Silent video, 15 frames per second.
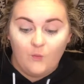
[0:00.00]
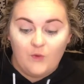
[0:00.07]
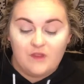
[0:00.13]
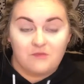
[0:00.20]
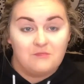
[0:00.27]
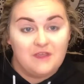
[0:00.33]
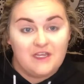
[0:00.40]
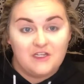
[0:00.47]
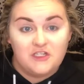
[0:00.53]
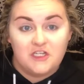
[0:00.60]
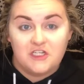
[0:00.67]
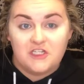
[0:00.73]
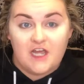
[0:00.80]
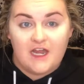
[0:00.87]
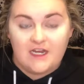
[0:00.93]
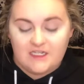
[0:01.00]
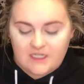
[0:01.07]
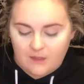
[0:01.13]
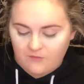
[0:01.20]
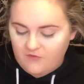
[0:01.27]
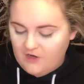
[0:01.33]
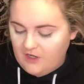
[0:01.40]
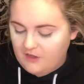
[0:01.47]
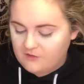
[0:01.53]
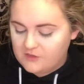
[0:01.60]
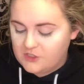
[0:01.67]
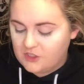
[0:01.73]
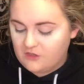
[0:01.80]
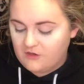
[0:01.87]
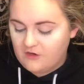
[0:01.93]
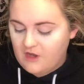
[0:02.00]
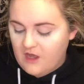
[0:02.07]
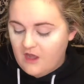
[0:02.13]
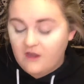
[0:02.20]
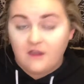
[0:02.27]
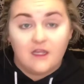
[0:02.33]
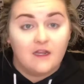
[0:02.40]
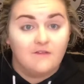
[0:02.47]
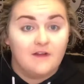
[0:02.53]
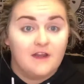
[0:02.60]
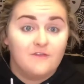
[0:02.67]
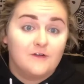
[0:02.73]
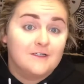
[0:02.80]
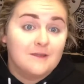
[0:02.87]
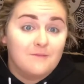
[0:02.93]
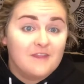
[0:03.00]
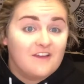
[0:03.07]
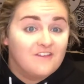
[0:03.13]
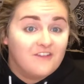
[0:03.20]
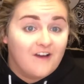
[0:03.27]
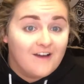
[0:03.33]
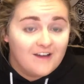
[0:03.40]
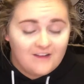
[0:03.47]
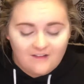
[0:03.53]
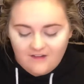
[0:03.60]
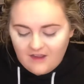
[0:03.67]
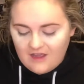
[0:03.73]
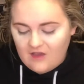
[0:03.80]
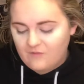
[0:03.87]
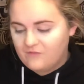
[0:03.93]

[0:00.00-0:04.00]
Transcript: with me, chit-chatty type videos, they're getting ready for something fun.